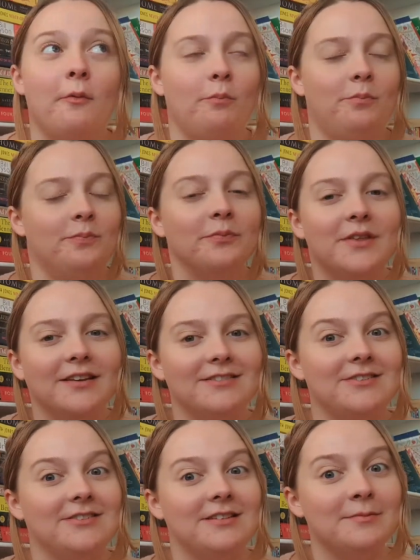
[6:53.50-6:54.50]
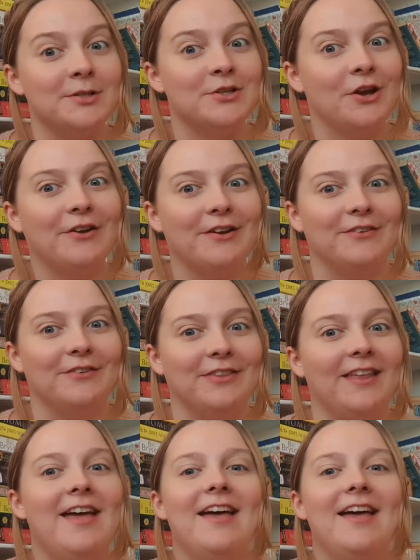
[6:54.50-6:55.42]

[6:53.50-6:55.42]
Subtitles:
You see me choking on